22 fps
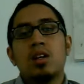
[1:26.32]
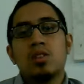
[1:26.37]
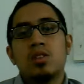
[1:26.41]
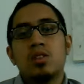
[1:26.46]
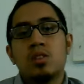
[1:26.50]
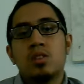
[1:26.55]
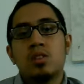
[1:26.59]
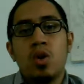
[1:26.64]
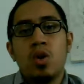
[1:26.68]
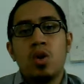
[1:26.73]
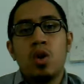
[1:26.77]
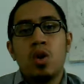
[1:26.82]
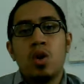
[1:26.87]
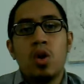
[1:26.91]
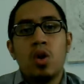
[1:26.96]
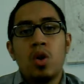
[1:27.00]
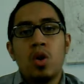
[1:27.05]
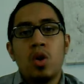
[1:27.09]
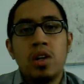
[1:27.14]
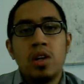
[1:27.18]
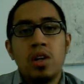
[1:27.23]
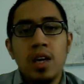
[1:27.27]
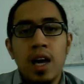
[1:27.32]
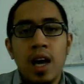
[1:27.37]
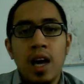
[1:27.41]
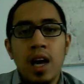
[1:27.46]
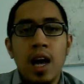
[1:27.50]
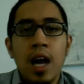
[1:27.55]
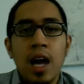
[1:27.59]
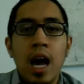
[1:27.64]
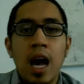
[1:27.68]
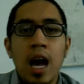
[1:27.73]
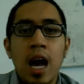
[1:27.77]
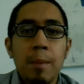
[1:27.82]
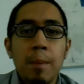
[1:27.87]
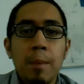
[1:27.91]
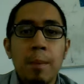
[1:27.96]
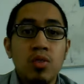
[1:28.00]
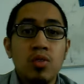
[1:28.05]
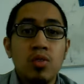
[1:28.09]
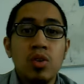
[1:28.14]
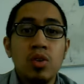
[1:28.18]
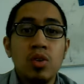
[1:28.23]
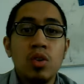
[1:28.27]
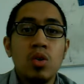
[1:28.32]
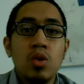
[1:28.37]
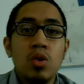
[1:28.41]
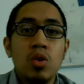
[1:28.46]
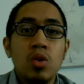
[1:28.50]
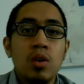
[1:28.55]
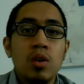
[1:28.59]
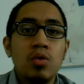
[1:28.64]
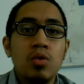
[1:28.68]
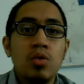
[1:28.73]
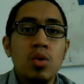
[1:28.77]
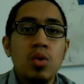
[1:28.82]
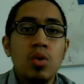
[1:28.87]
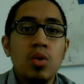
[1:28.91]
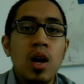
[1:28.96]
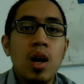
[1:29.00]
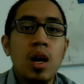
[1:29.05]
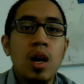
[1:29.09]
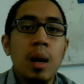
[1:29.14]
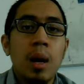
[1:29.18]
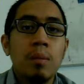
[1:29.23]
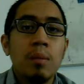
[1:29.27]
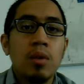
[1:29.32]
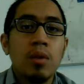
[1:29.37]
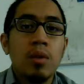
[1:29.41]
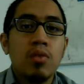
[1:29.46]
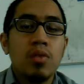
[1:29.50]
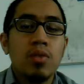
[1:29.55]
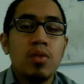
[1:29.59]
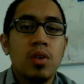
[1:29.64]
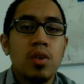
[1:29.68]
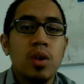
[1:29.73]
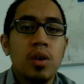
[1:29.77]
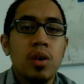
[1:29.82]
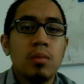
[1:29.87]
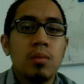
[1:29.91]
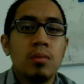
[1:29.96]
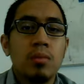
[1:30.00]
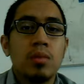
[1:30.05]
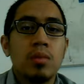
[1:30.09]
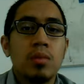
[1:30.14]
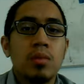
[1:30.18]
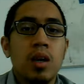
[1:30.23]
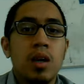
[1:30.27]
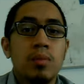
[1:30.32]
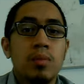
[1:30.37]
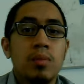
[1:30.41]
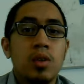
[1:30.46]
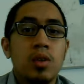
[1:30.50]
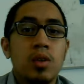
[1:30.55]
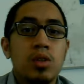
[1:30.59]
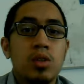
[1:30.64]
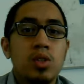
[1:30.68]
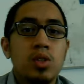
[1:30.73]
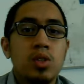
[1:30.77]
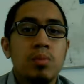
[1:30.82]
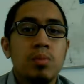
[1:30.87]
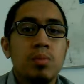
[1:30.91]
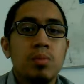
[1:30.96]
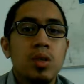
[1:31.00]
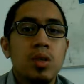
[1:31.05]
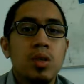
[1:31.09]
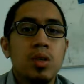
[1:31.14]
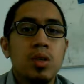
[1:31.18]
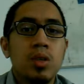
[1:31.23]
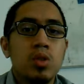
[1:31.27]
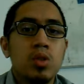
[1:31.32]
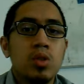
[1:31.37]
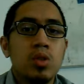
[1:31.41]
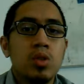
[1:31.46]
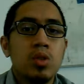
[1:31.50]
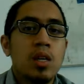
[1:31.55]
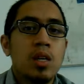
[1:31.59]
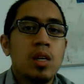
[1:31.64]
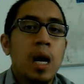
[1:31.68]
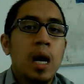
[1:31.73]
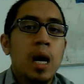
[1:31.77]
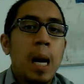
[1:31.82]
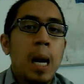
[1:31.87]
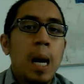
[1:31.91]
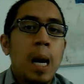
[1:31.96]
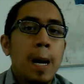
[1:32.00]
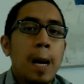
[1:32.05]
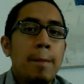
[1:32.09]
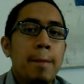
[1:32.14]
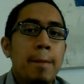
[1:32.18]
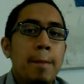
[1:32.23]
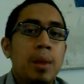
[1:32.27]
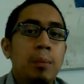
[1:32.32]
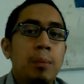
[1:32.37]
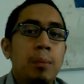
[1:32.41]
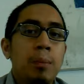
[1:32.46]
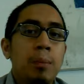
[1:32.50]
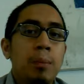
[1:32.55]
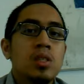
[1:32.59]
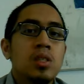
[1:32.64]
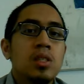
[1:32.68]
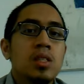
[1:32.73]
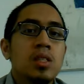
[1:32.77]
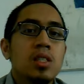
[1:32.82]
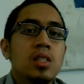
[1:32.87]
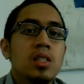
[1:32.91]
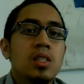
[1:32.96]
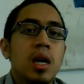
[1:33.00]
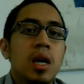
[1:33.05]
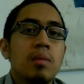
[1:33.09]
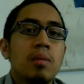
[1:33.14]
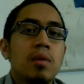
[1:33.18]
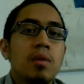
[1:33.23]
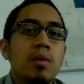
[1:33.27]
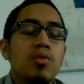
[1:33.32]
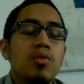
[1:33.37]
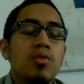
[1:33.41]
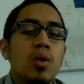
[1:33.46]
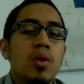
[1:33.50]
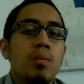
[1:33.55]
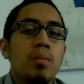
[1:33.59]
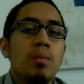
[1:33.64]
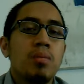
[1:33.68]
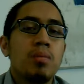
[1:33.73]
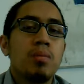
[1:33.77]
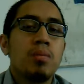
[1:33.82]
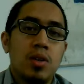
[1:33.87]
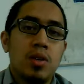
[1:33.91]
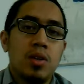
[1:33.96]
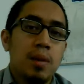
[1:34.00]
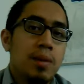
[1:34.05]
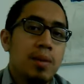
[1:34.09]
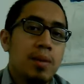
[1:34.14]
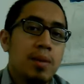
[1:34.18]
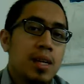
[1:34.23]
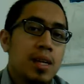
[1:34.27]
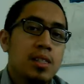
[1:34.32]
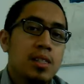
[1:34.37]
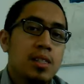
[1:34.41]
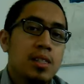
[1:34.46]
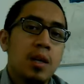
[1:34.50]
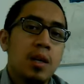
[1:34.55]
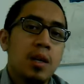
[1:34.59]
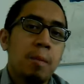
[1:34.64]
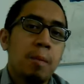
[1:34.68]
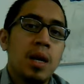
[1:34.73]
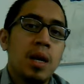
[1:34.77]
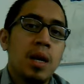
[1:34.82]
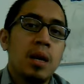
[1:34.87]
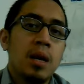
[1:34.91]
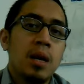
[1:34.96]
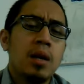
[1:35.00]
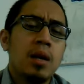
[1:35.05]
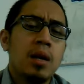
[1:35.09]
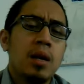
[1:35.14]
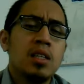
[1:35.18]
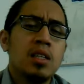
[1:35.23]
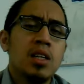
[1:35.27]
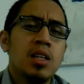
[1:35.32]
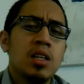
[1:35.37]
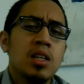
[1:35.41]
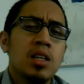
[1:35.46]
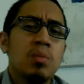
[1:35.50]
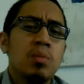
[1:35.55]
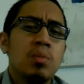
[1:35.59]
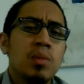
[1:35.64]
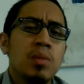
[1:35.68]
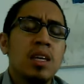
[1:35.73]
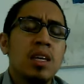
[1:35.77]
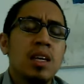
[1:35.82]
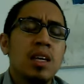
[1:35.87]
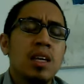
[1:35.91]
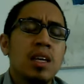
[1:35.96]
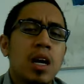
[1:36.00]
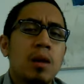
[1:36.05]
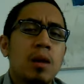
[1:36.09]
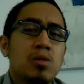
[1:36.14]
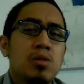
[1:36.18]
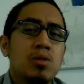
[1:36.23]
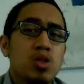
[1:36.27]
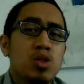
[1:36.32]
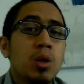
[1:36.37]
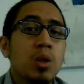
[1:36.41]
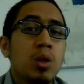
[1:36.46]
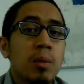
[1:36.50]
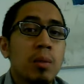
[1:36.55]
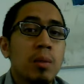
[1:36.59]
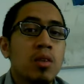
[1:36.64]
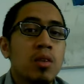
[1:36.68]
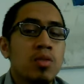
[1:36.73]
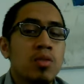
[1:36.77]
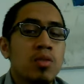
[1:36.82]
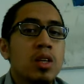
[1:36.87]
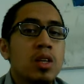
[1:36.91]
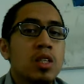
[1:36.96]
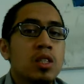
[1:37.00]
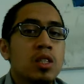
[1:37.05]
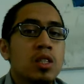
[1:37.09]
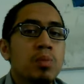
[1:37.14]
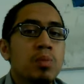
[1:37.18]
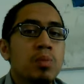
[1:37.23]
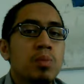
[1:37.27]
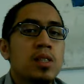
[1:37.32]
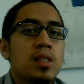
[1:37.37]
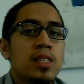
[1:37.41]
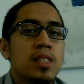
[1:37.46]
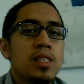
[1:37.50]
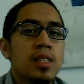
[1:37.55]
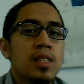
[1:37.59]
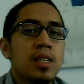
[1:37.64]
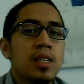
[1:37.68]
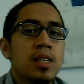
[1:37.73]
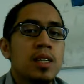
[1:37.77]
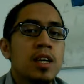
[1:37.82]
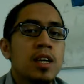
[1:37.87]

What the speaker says: So yeah, if you are coming from consumer goods, the positions coming from product manager, brand manager would be suitable for this position.